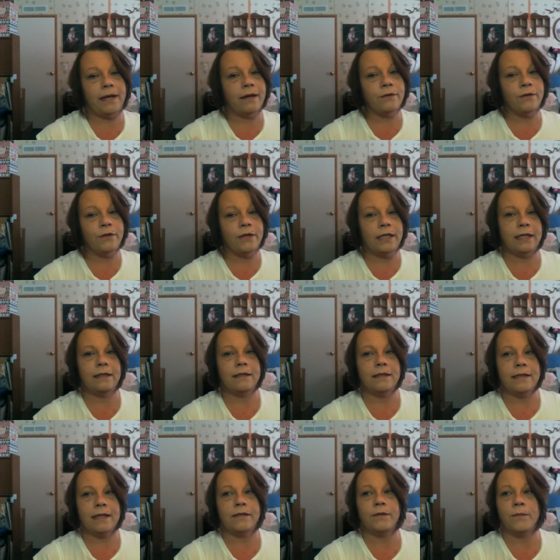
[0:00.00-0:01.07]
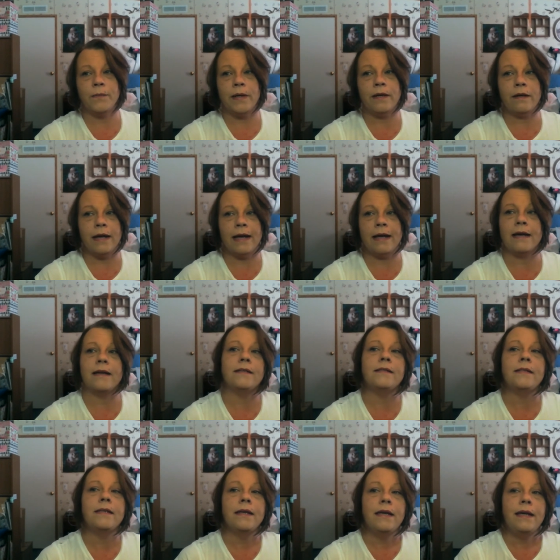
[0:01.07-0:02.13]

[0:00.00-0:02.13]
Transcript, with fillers: other things as well as